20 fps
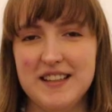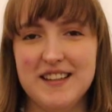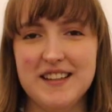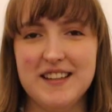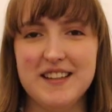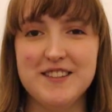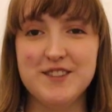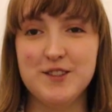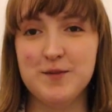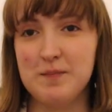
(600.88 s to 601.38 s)
It
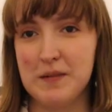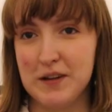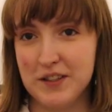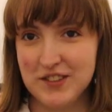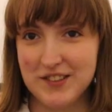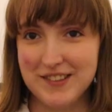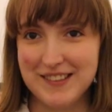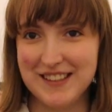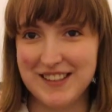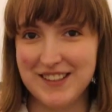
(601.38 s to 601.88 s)
is
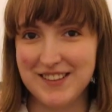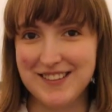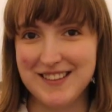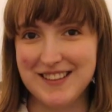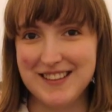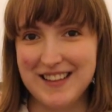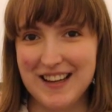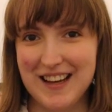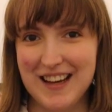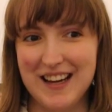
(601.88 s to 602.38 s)
much later in
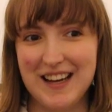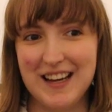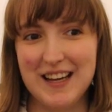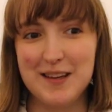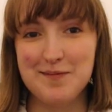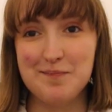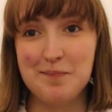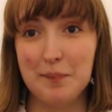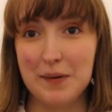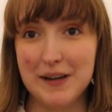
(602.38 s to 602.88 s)
the
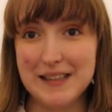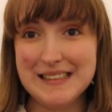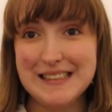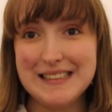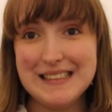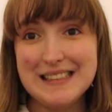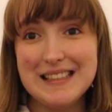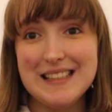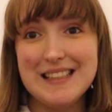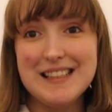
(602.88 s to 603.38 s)
day,
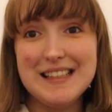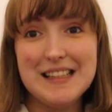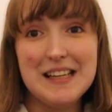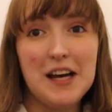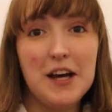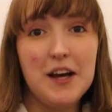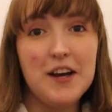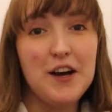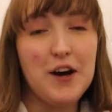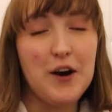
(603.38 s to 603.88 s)
but
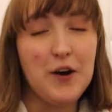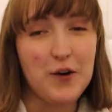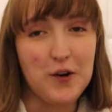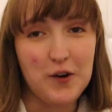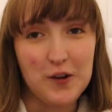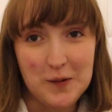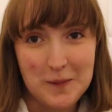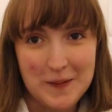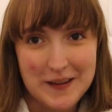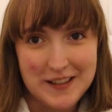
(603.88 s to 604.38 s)

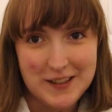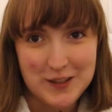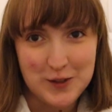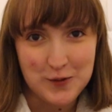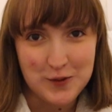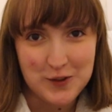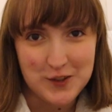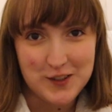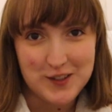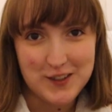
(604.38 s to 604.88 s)
all of my
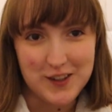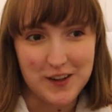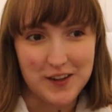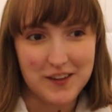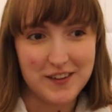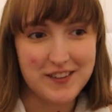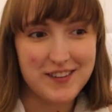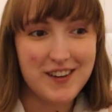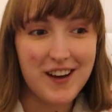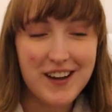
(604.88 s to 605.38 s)
interviews
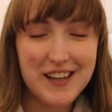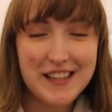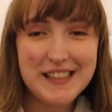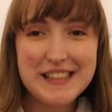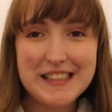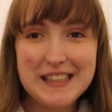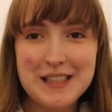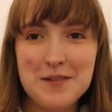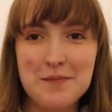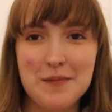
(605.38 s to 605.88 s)
are
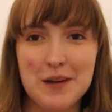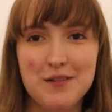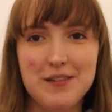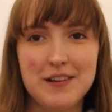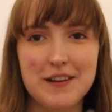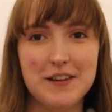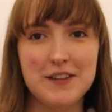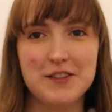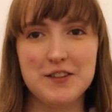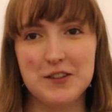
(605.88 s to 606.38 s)
done. My
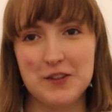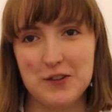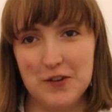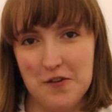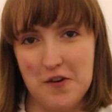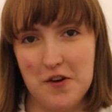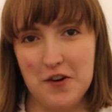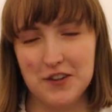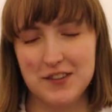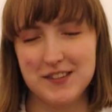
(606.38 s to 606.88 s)
fingers are
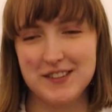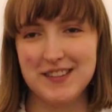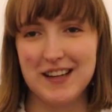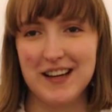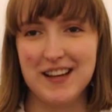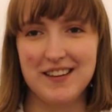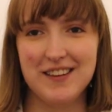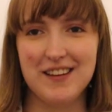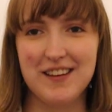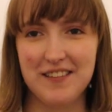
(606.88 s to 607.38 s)
crossed.
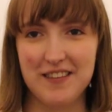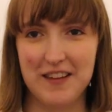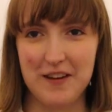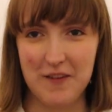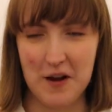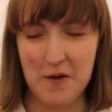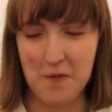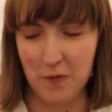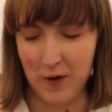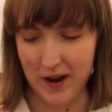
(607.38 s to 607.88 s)
I think they
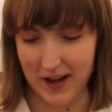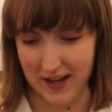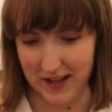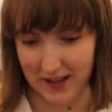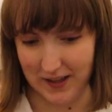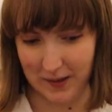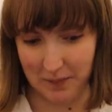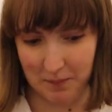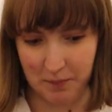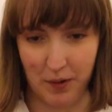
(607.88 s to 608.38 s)
went
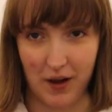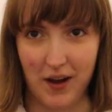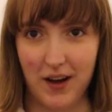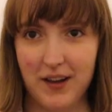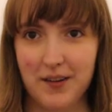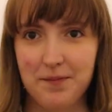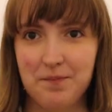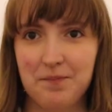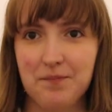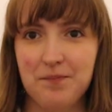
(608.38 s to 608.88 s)
well,
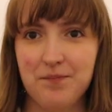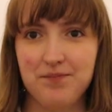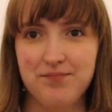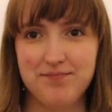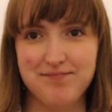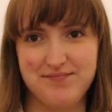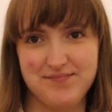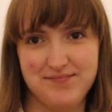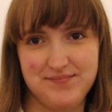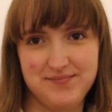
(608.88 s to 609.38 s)
but
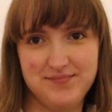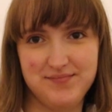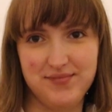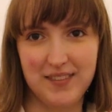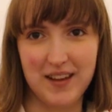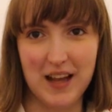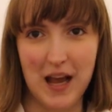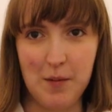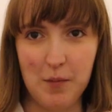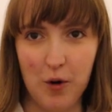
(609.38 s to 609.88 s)

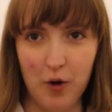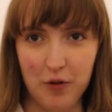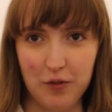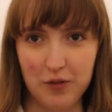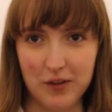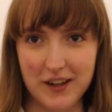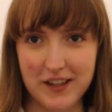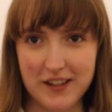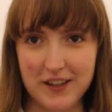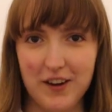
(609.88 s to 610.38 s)
I'm
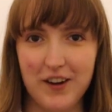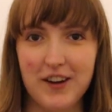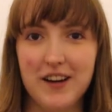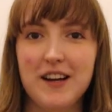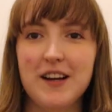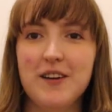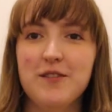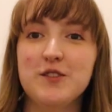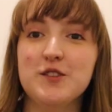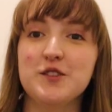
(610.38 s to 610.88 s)
over it now.
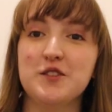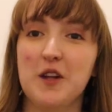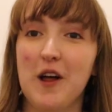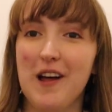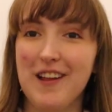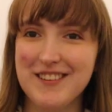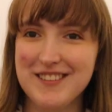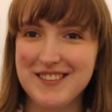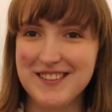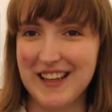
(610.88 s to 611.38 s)
I'm just
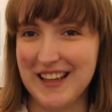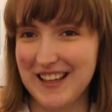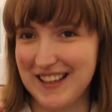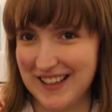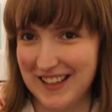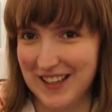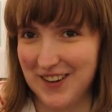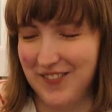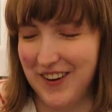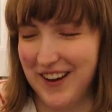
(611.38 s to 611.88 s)
not
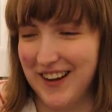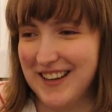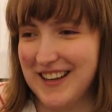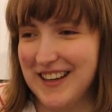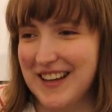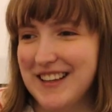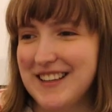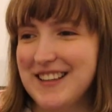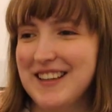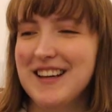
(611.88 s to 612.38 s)
thinking about
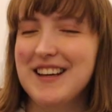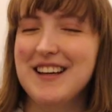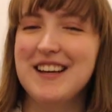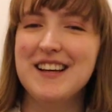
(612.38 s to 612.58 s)
it.